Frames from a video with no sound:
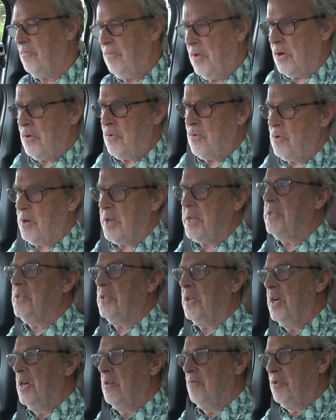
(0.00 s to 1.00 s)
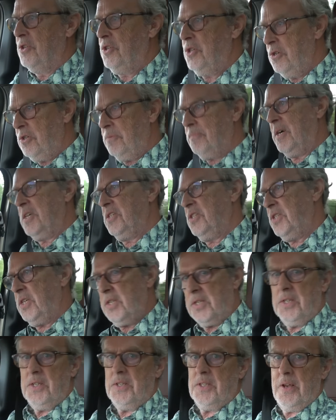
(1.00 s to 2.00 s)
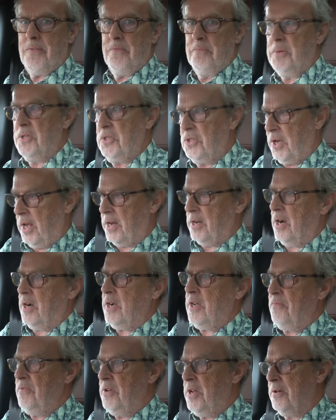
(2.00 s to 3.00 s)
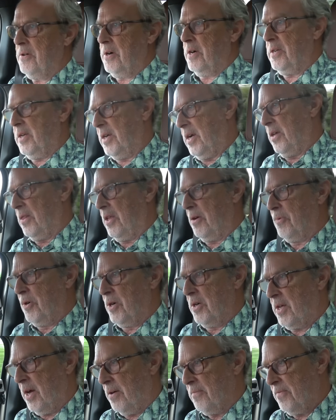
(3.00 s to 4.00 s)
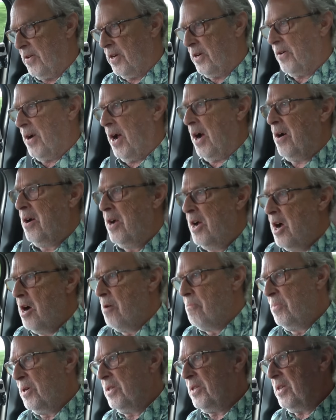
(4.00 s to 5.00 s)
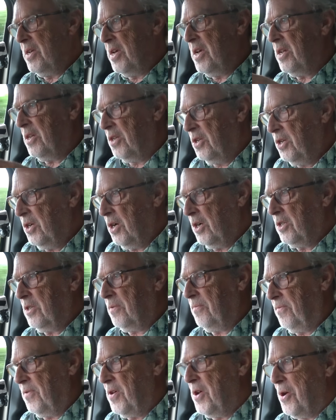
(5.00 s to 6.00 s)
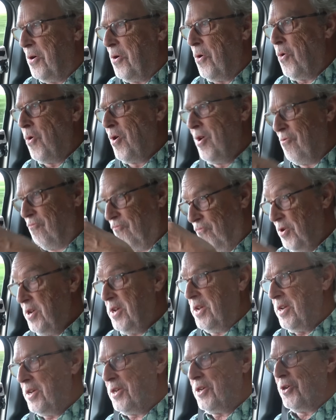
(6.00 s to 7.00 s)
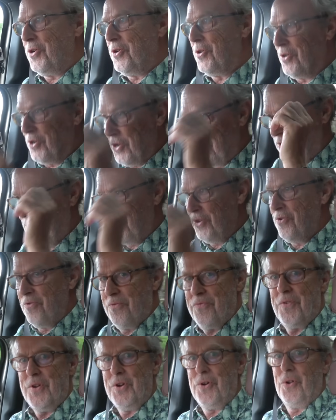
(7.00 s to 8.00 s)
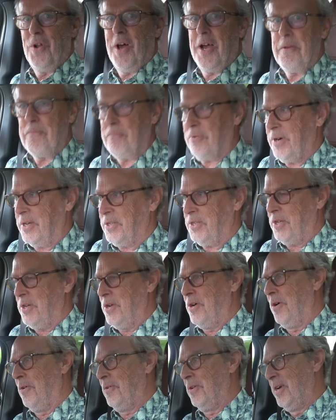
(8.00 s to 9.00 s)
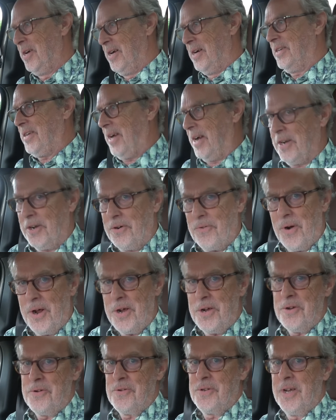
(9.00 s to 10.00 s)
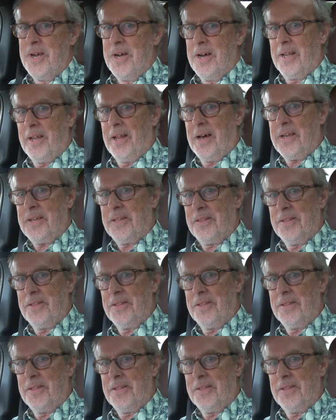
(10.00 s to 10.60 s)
roll is reduced by 67%. I have no idea how they work that figure out, but it does feel really good. You do feel like pressing on down a road like